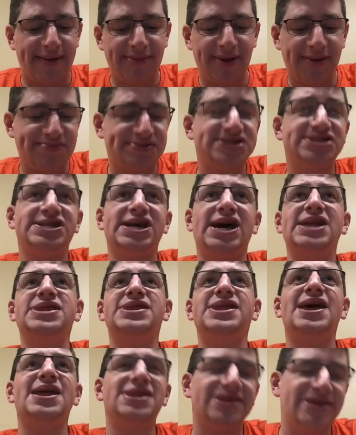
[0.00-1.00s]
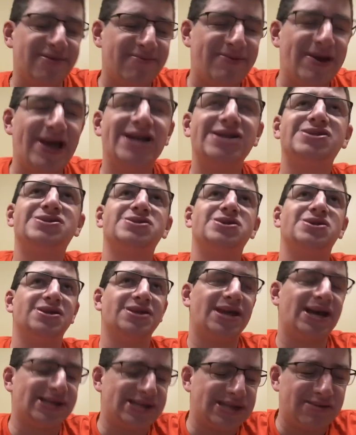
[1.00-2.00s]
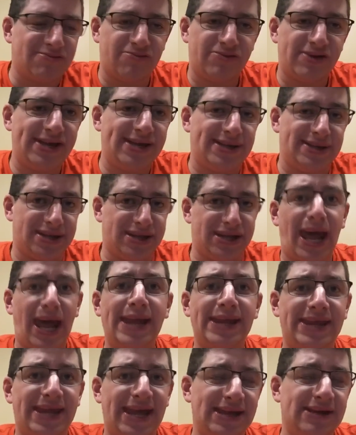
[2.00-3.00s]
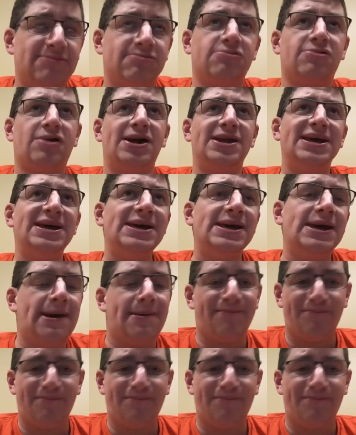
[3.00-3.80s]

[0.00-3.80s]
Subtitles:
they didn't run it, but by the same token,